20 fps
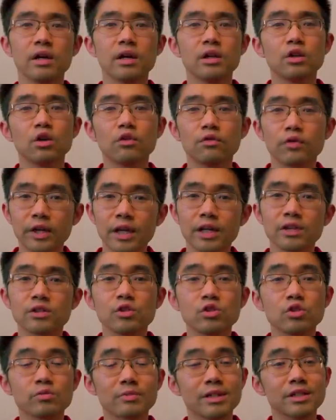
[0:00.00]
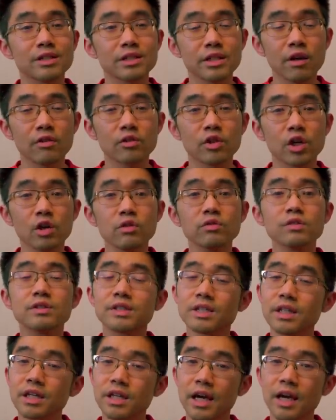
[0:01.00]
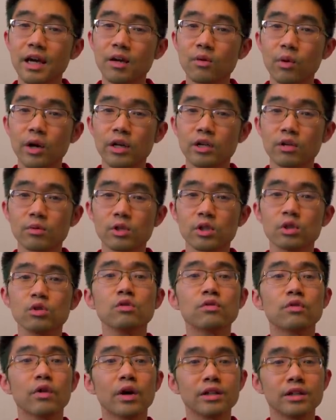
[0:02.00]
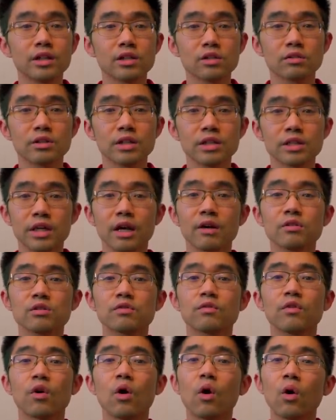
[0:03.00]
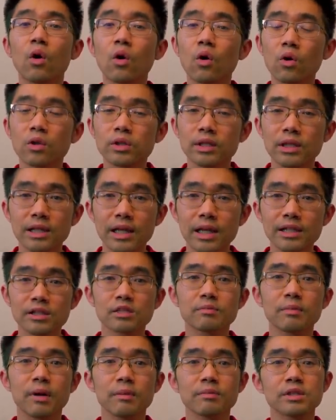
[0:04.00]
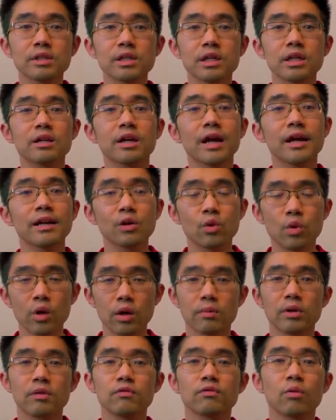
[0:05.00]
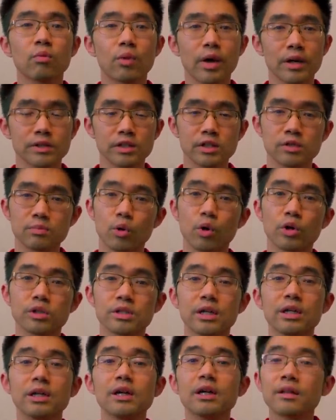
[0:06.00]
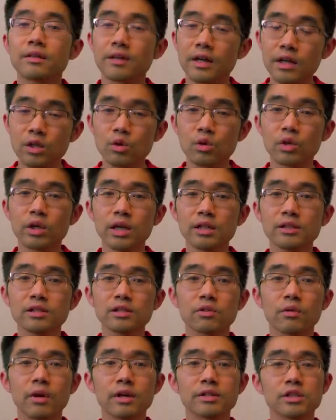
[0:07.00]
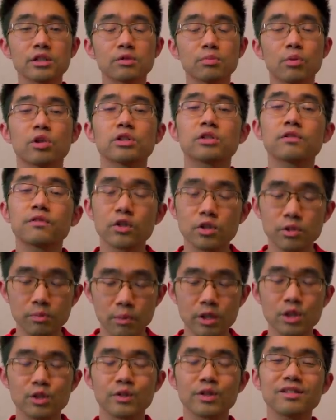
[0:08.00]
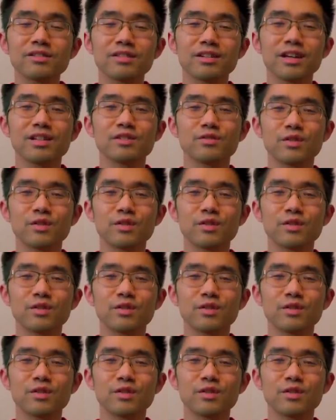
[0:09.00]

Don't forget to use my discount code CKYEW for additional discounts for all the latest badminton gear and equipment from YC Sports. Thank you again to YC Sports for sponsoring today's